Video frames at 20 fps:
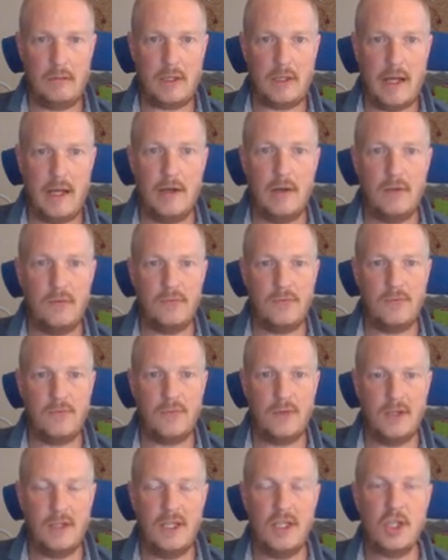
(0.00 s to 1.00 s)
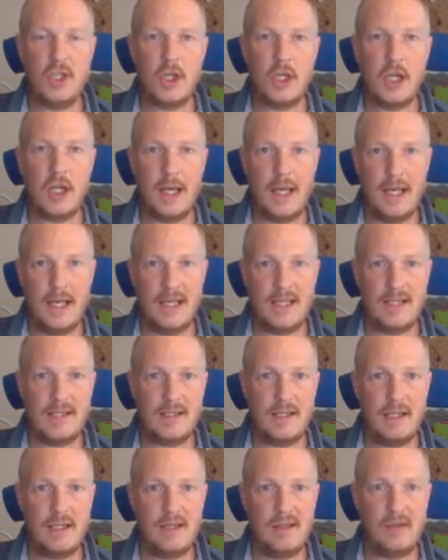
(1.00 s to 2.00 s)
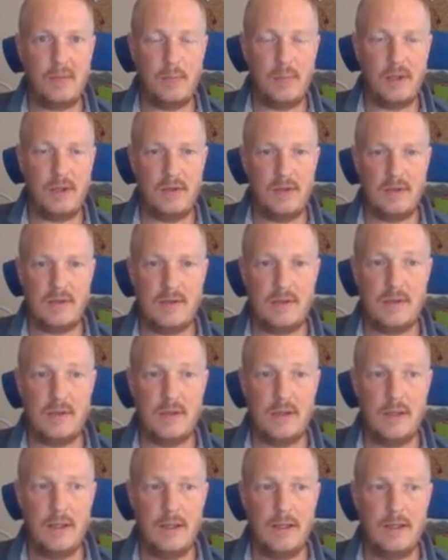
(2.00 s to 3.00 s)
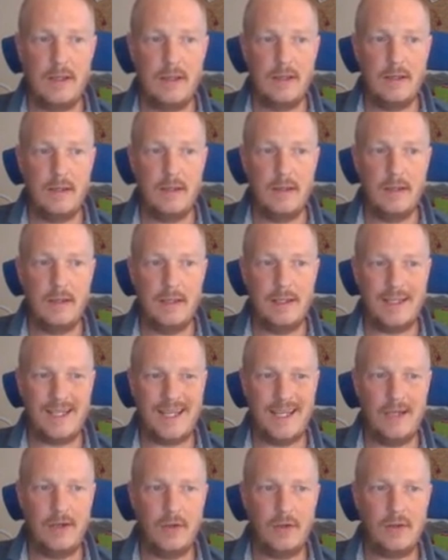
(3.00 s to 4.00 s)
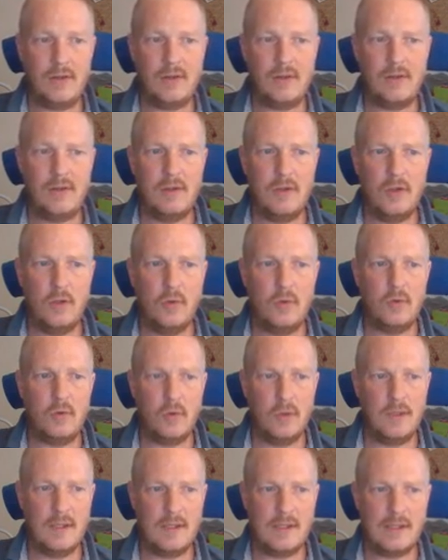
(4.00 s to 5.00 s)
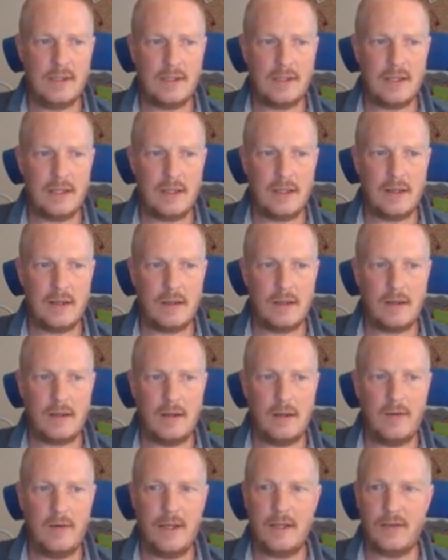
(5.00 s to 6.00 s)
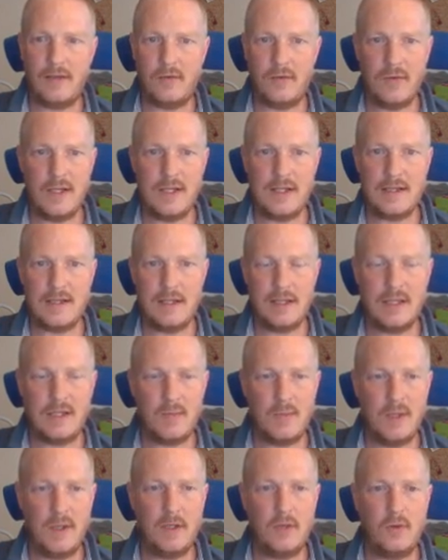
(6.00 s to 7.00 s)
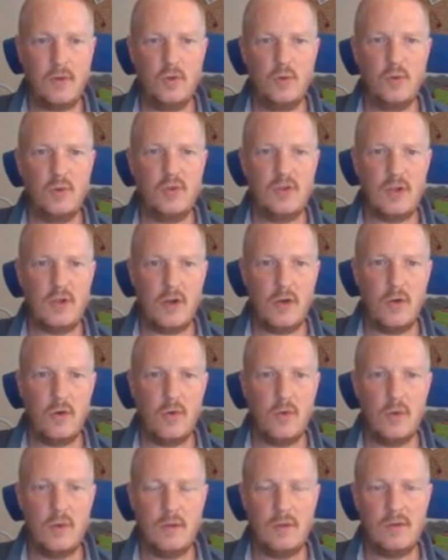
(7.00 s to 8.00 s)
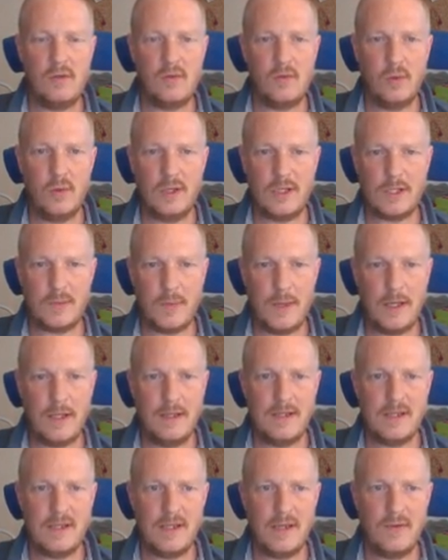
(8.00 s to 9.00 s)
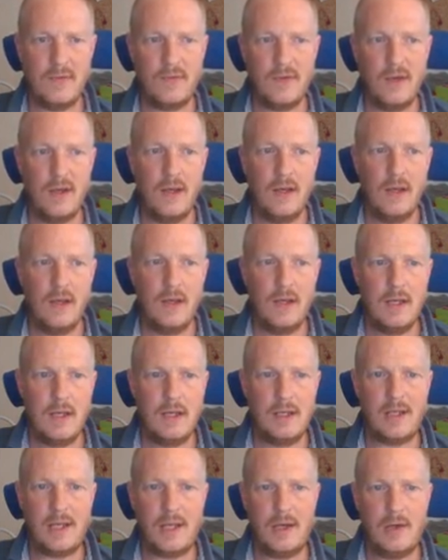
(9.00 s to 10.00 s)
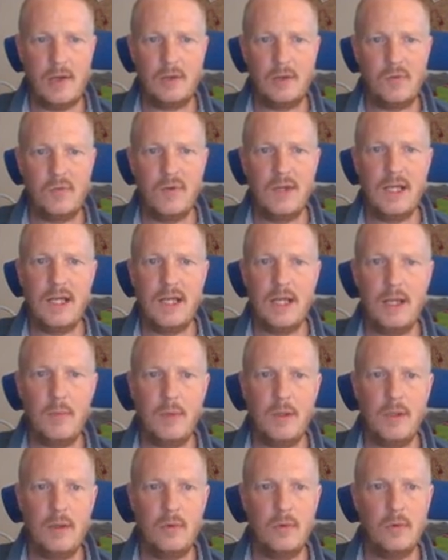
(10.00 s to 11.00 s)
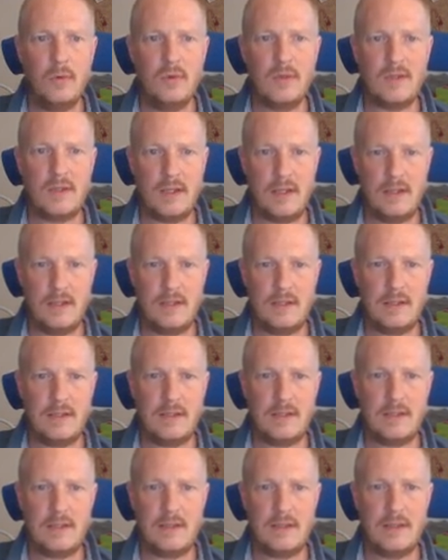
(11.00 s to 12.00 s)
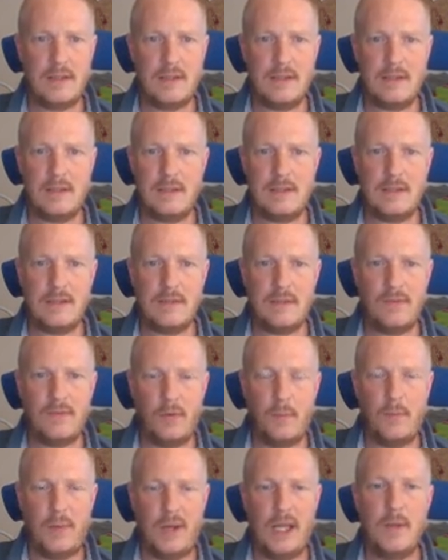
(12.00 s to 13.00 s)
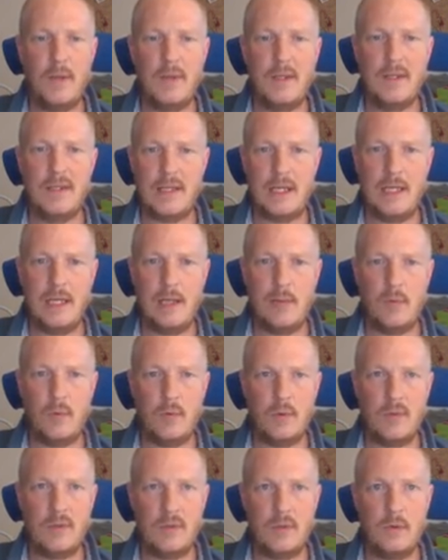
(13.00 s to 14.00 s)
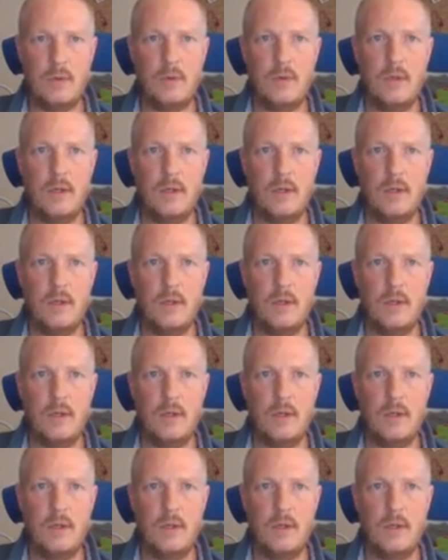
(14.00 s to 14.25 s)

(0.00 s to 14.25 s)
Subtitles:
kind of a digital asset because it cannot, due to its characteristics being too slow and too expensive, it cannot really be used as for payments anymore. So